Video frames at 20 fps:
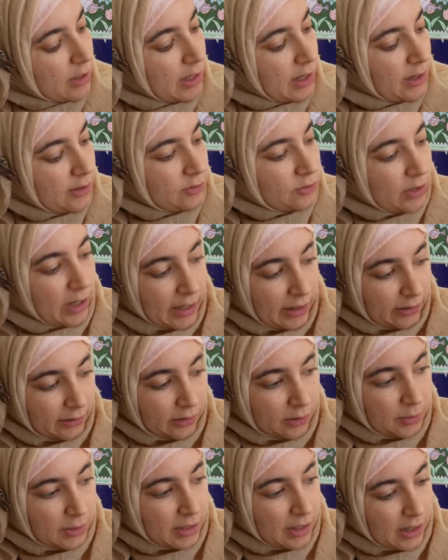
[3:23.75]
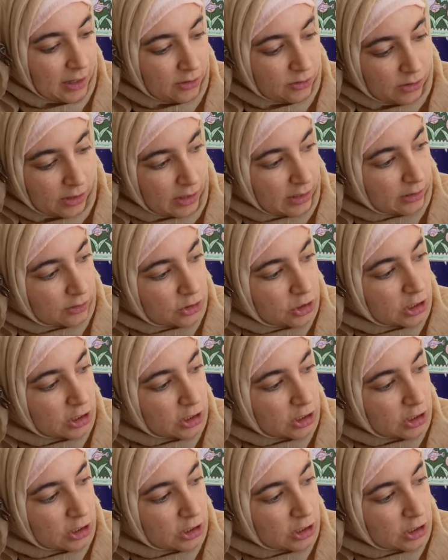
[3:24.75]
Handwriting, there'll be a handwriting